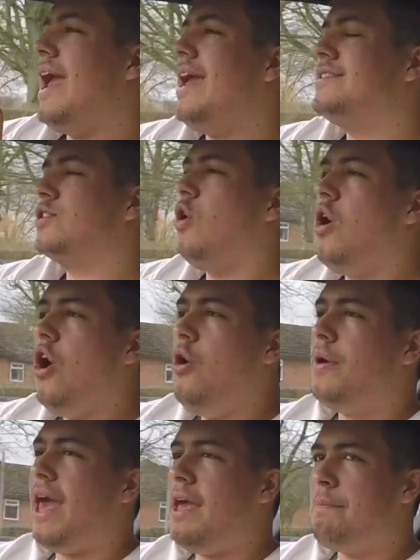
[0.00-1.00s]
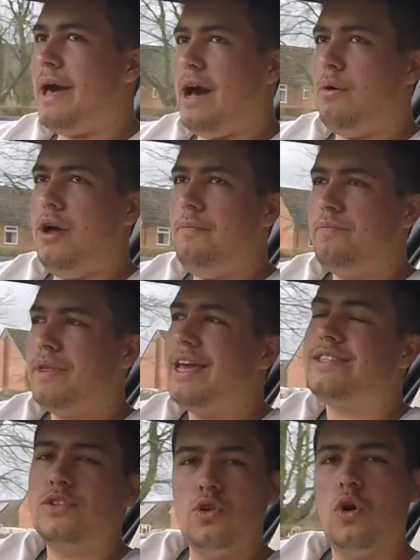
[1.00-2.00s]
it's got okay power.
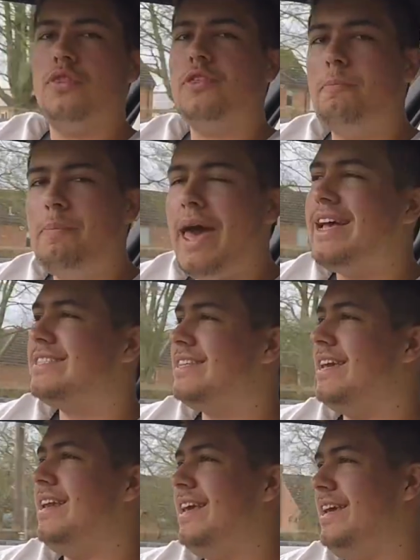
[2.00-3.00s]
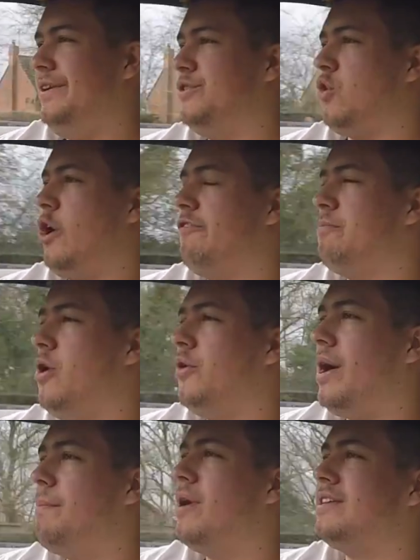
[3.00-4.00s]
It's not the best in e-drive mode,
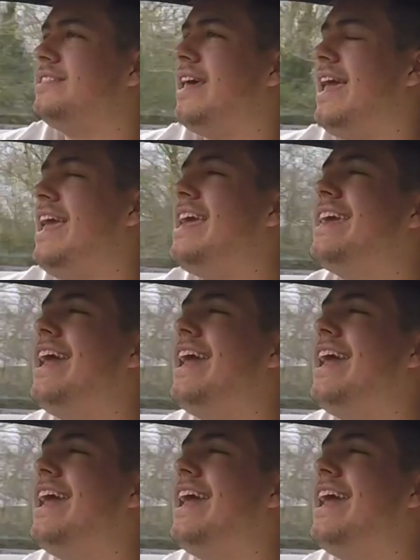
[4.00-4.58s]
I must say. It